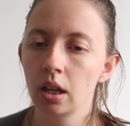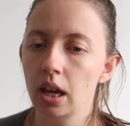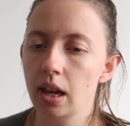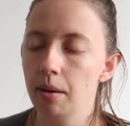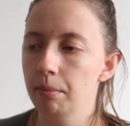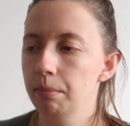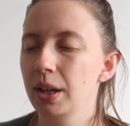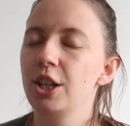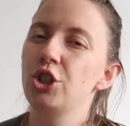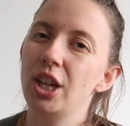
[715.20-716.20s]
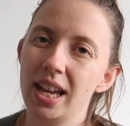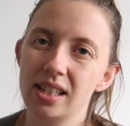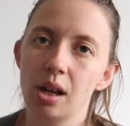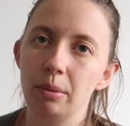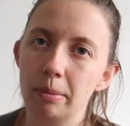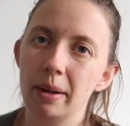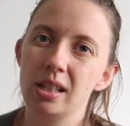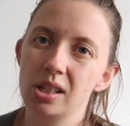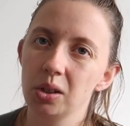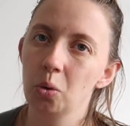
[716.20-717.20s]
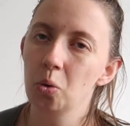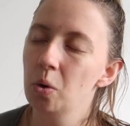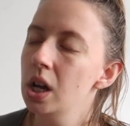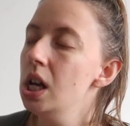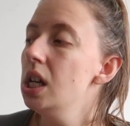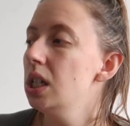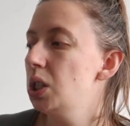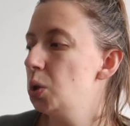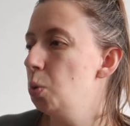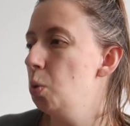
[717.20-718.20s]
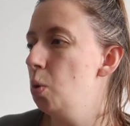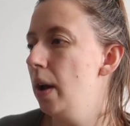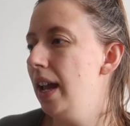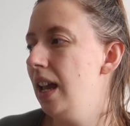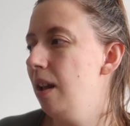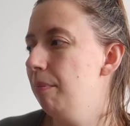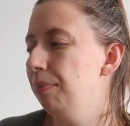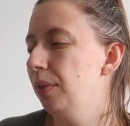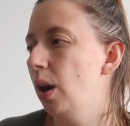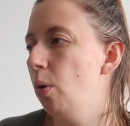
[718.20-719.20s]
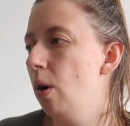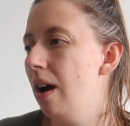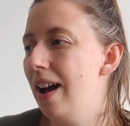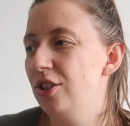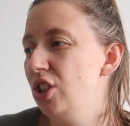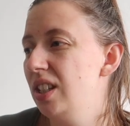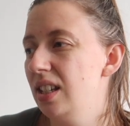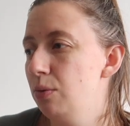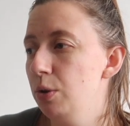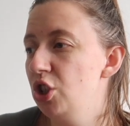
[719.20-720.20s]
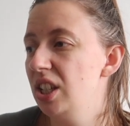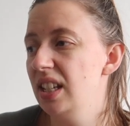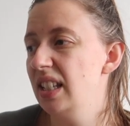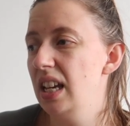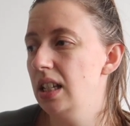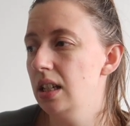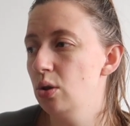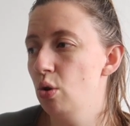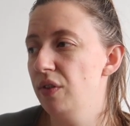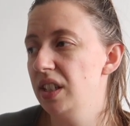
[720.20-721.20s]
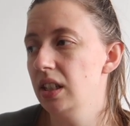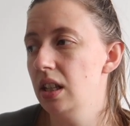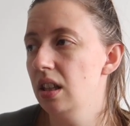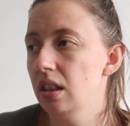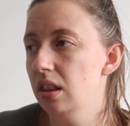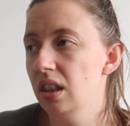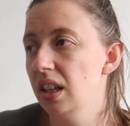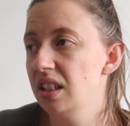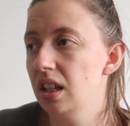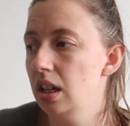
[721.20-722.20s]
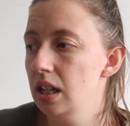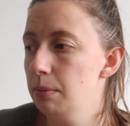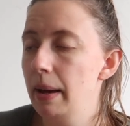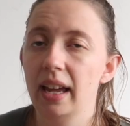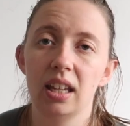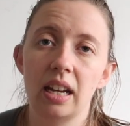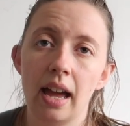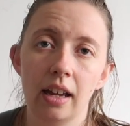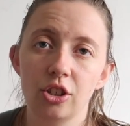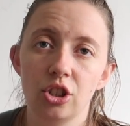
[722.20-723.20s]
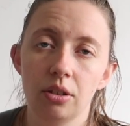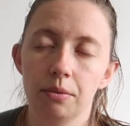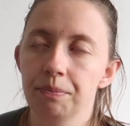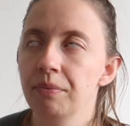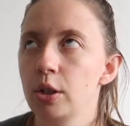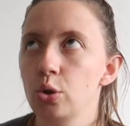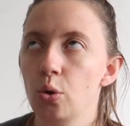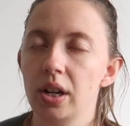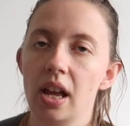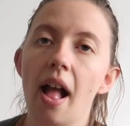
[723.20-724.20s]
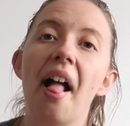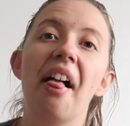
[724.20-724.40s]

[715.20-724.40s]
Because she is a wee bit slow. So we just decided, obviously, that this crate is back in action. Sorry,